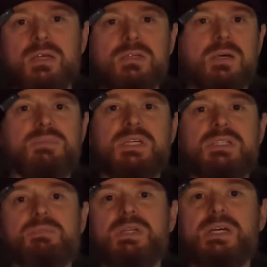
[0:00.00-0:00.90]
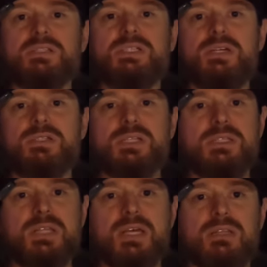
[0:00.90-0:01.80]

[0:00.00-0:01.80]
comes and gets me downstairs and is like,